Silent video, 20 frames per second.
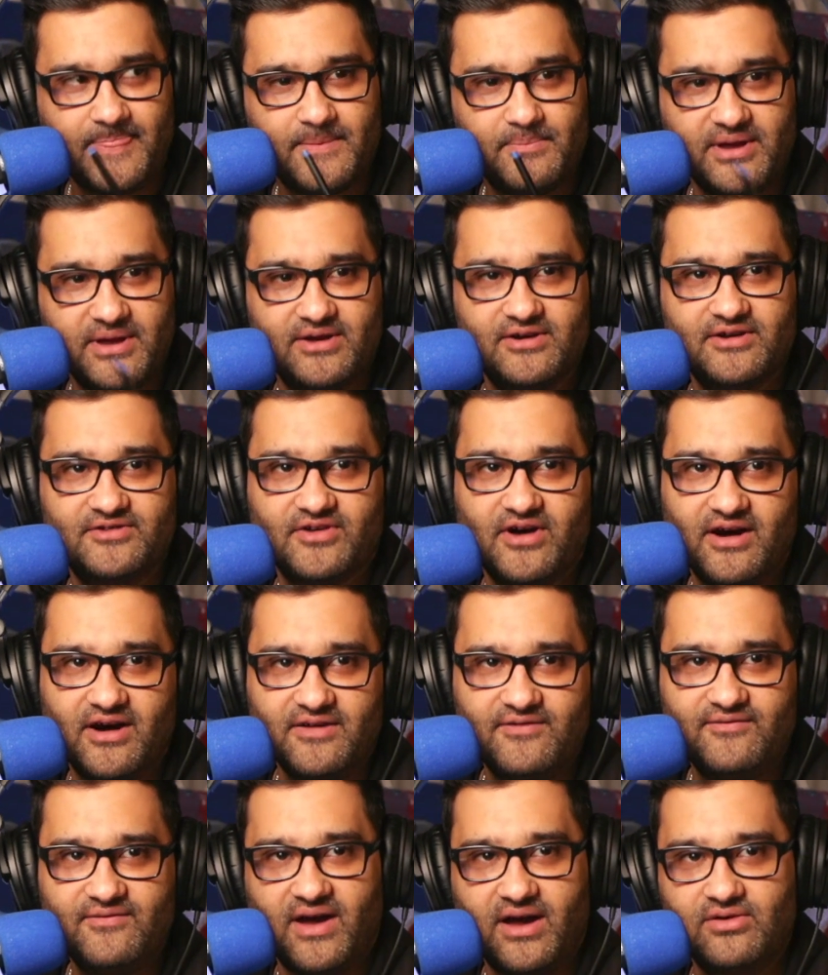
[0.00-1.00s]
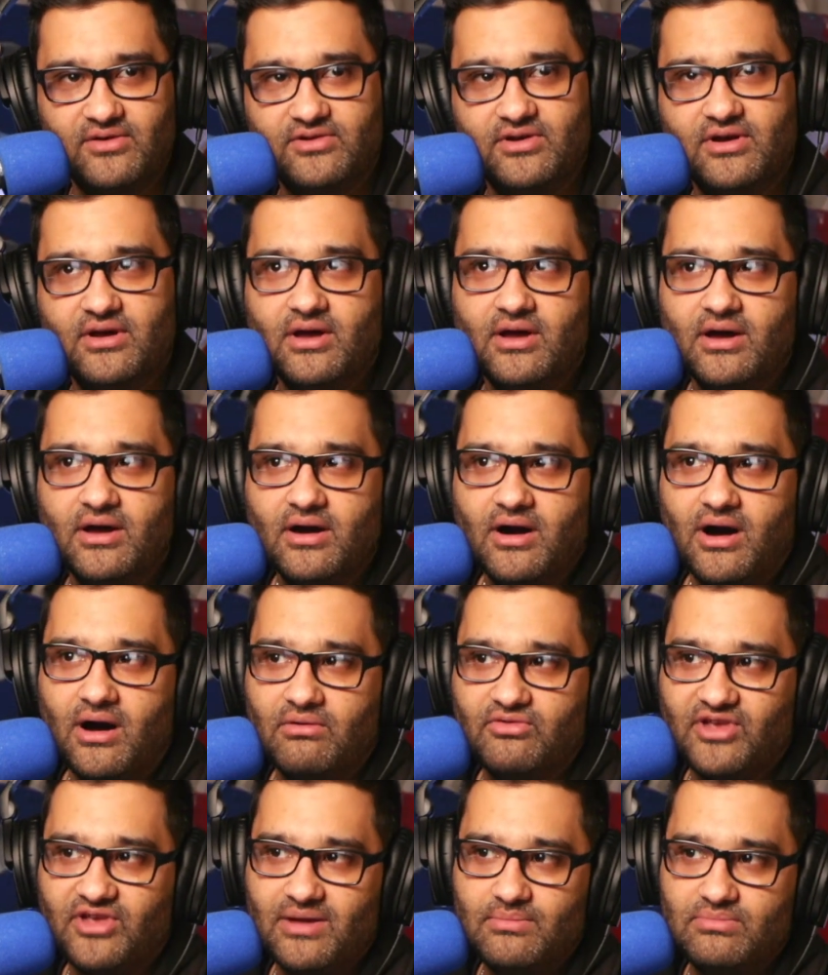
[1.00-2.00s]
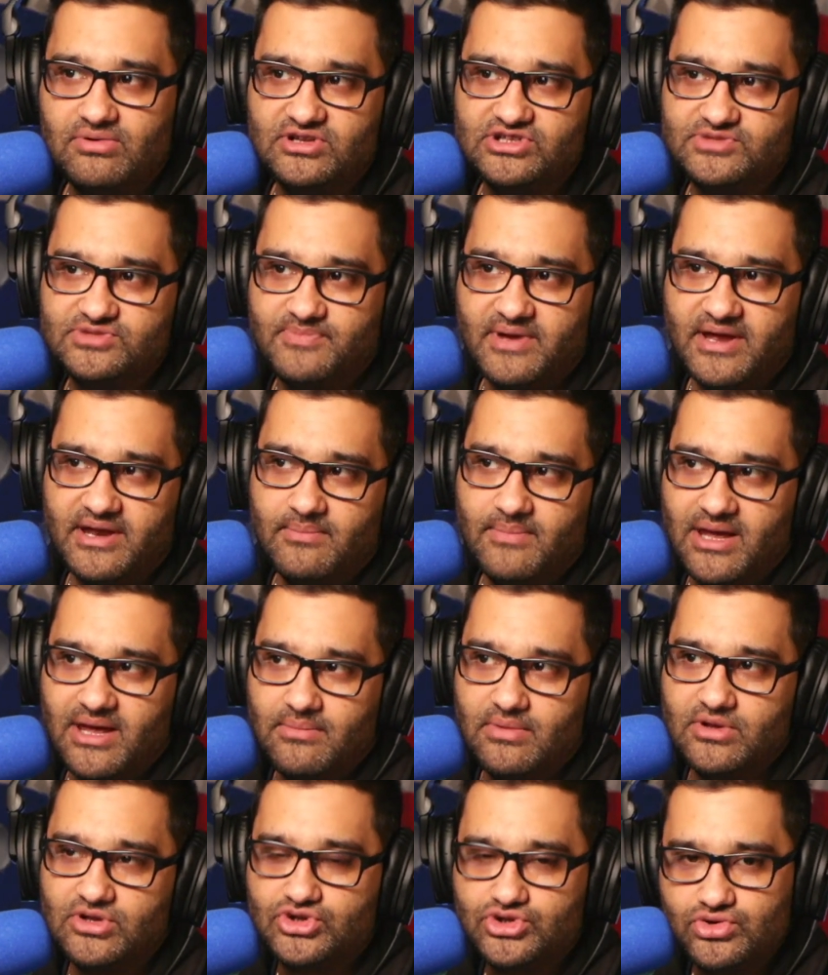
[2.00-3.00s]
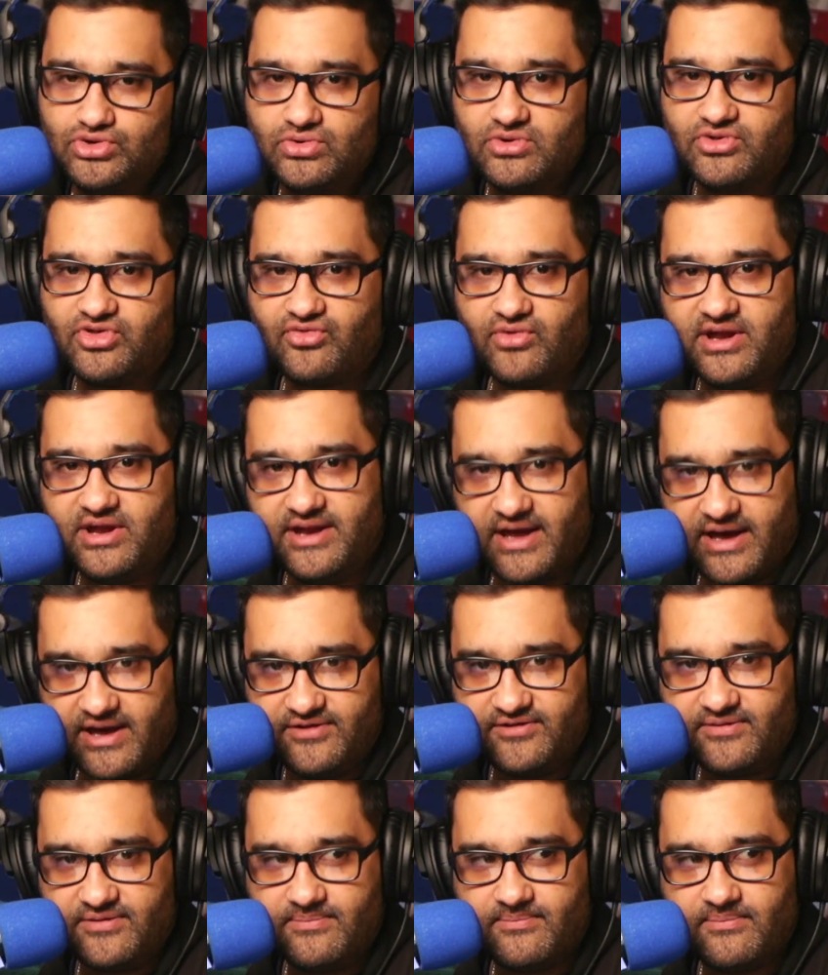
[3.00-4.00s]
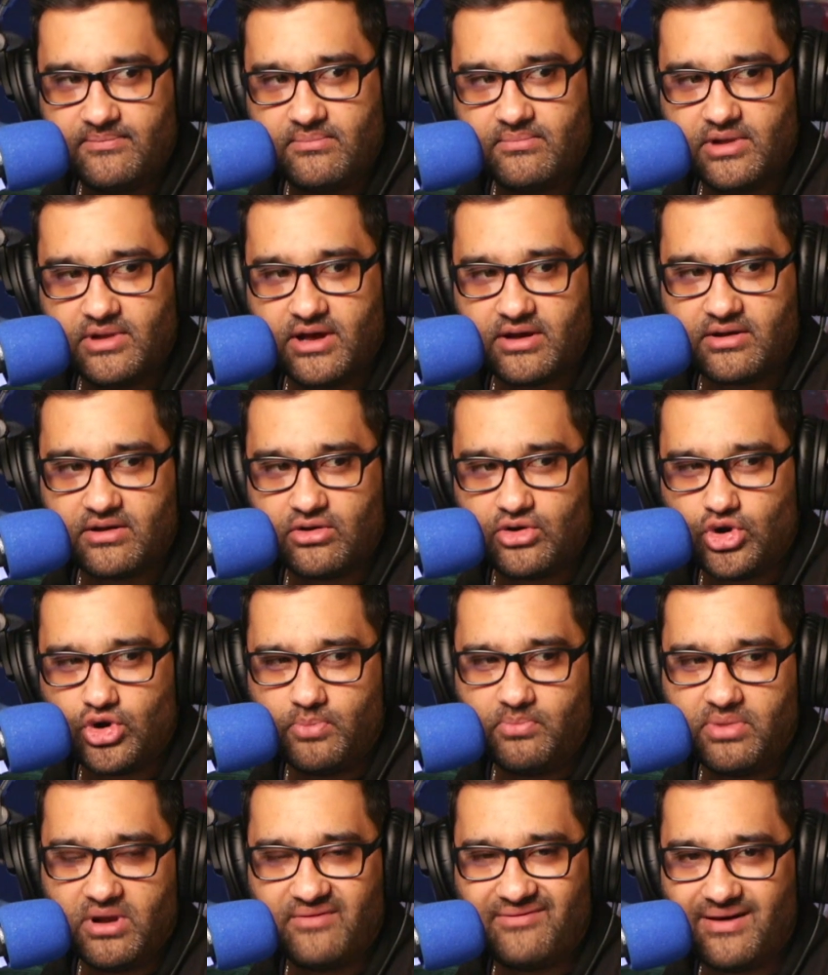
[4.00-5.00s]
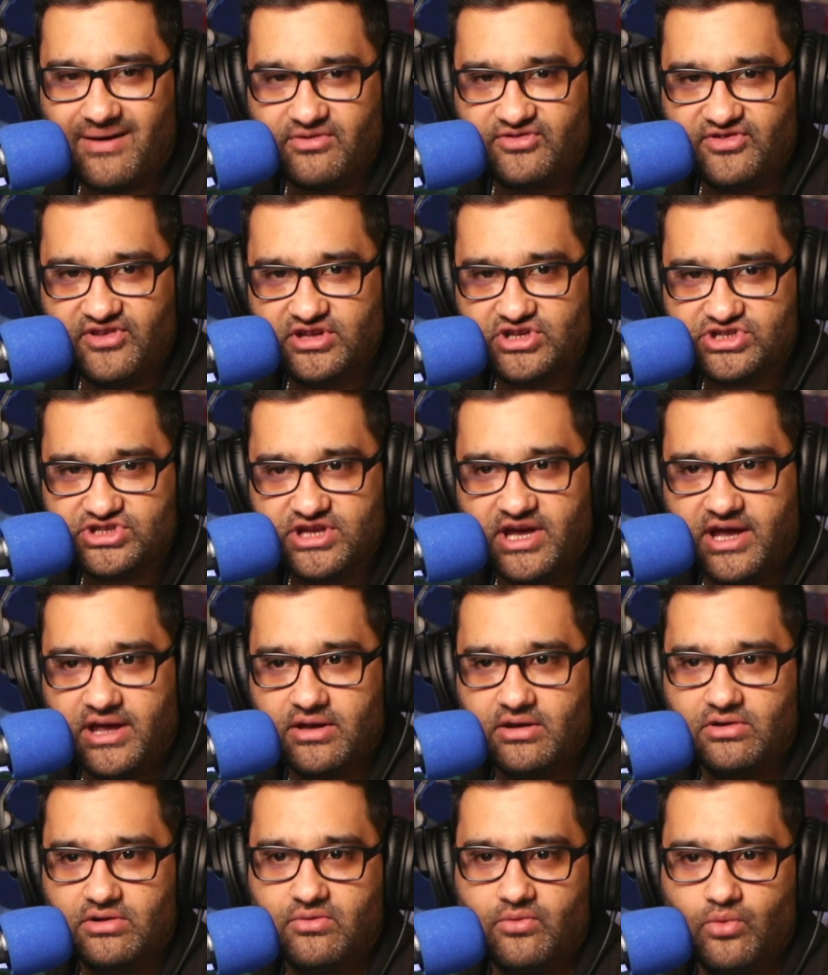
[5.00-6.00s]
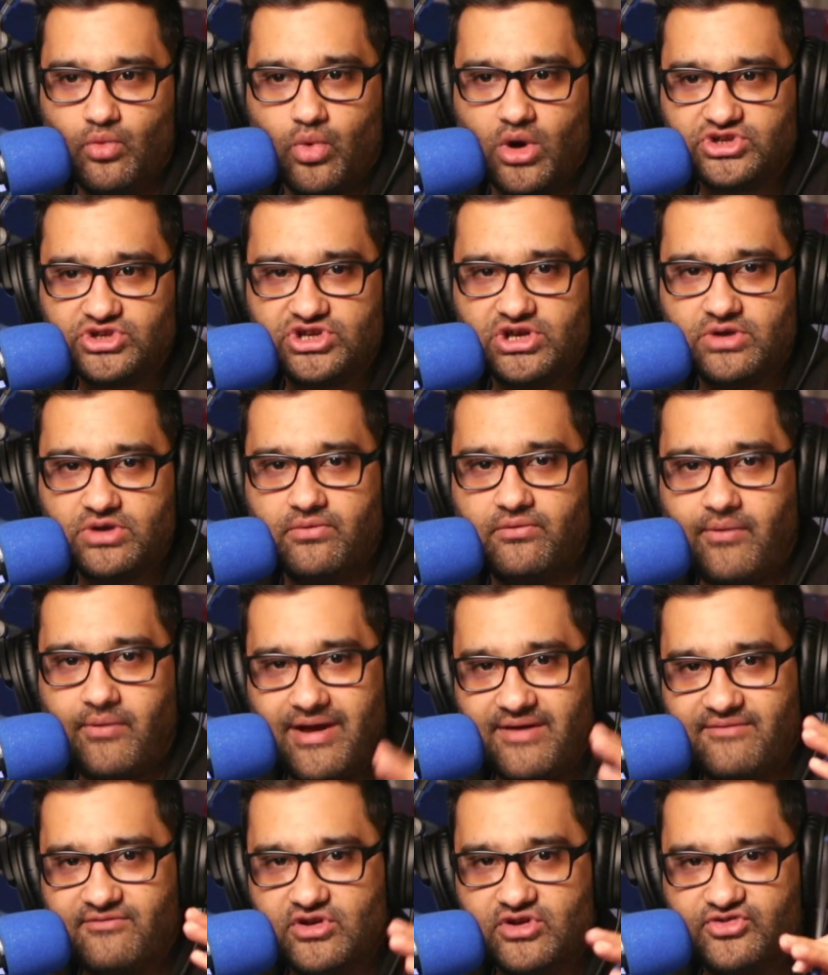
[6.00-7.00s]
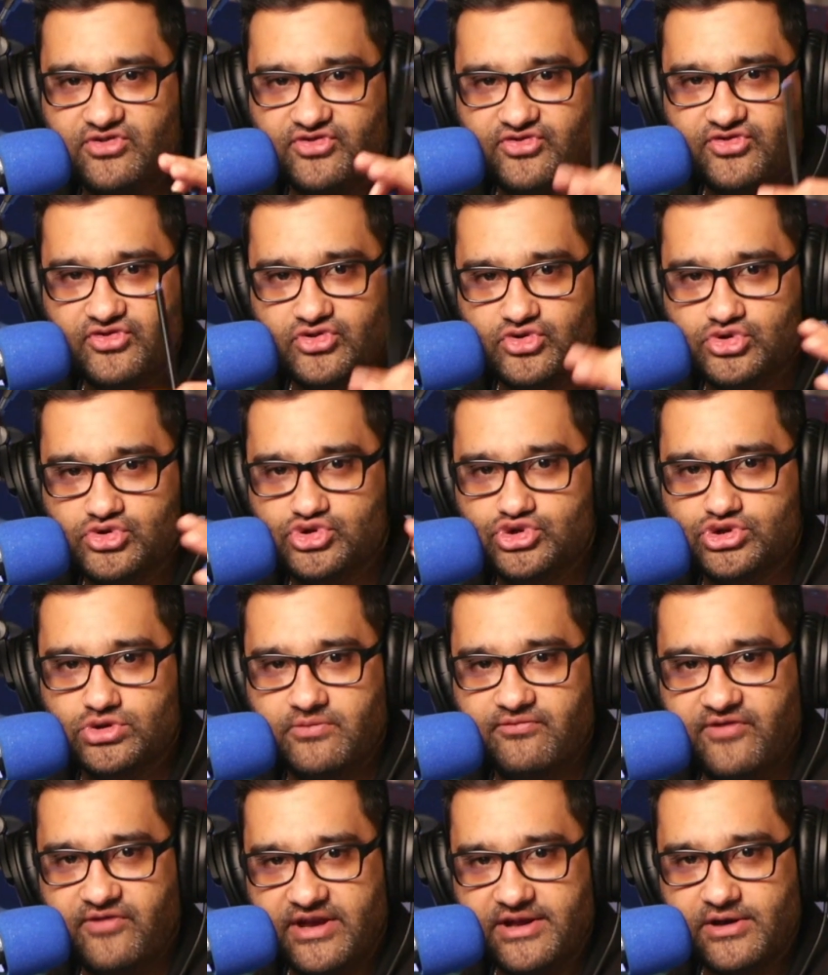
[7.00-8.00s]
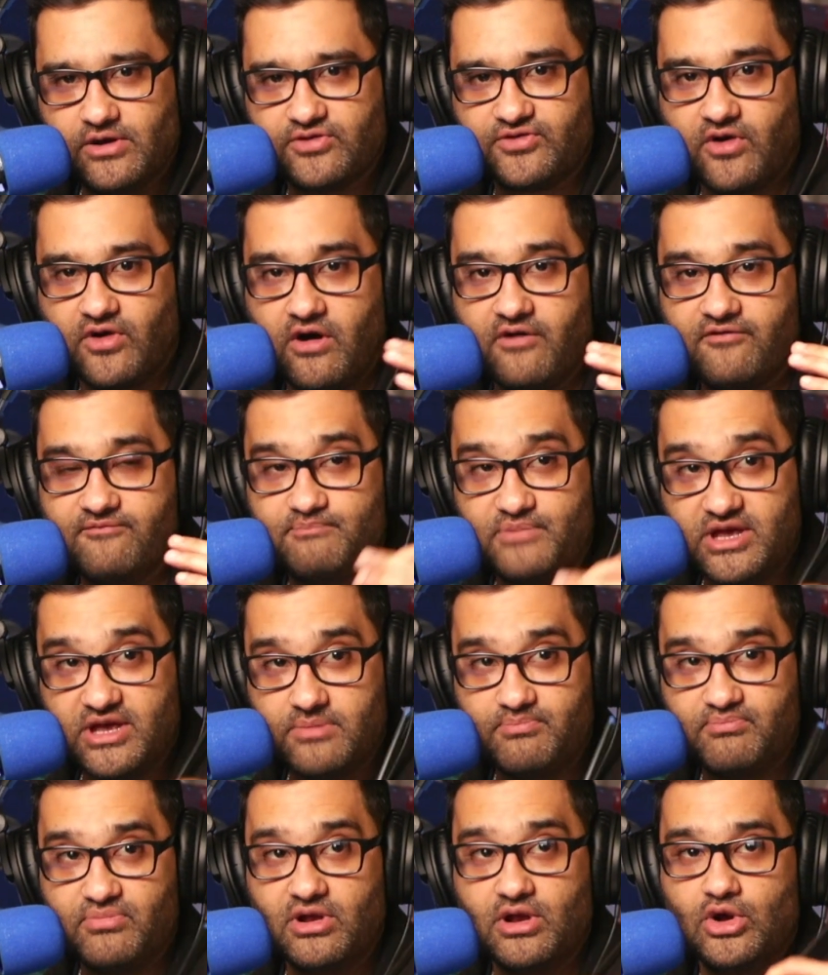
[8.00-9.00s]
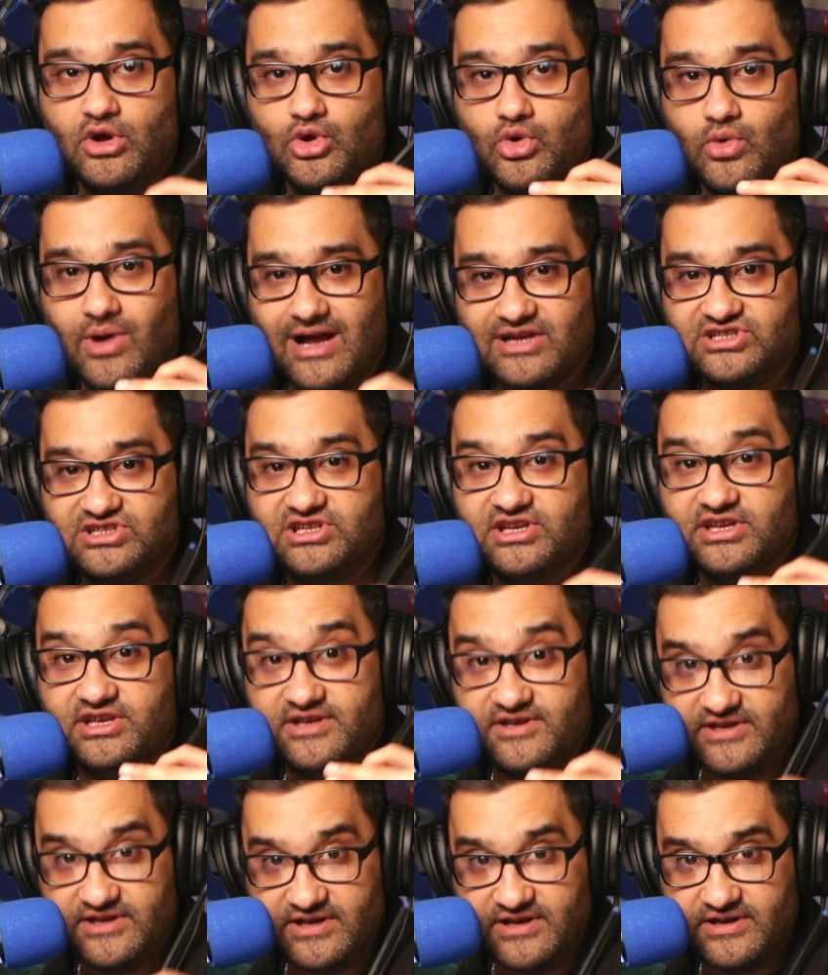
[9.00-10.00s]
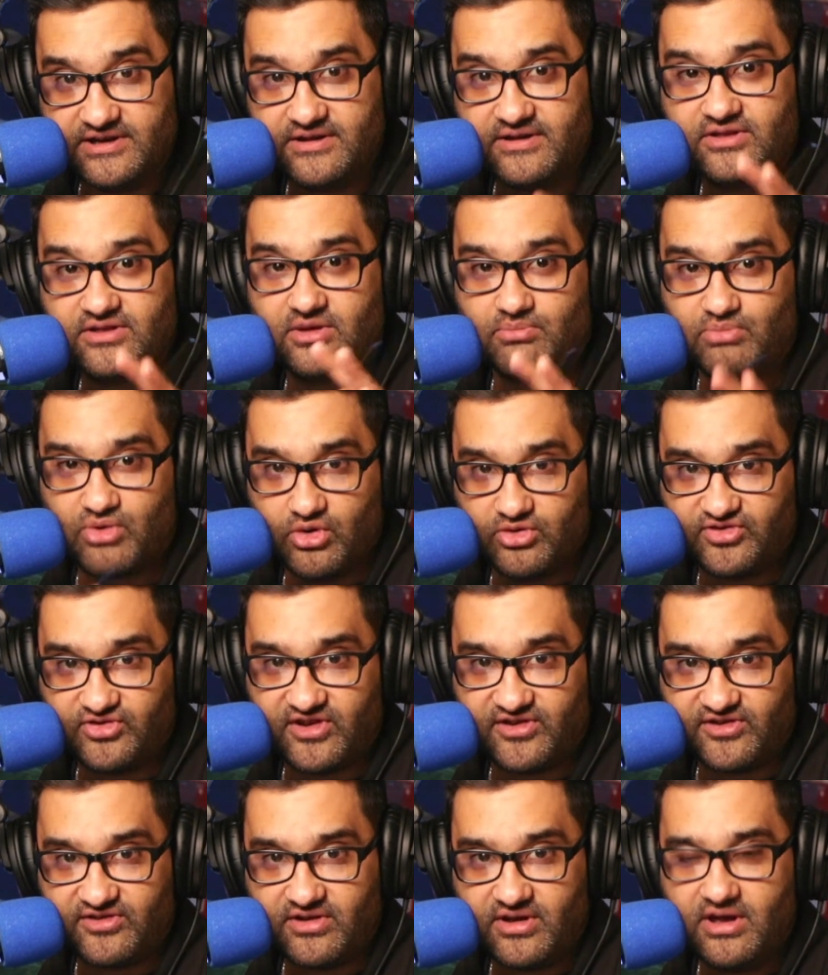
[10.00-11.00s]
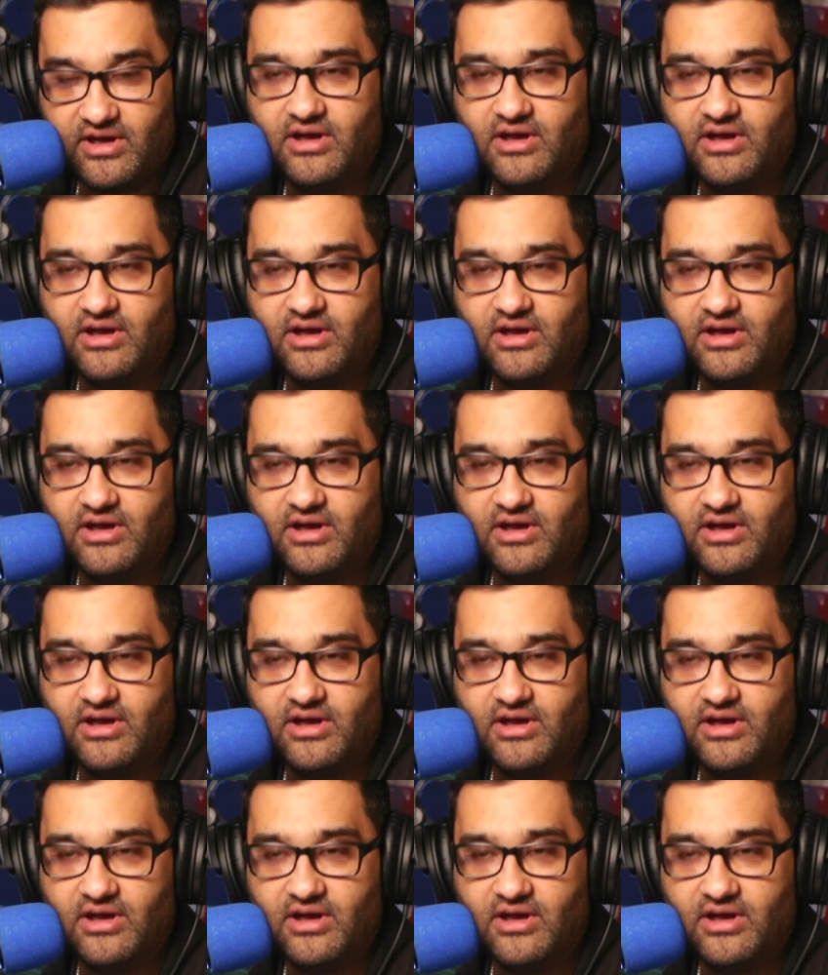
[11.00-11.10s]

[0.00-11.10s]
because I found I was able to spend maybe 2 or 3 days, like a couple of hours each day, watching various YouTube videos of people who actually did the process.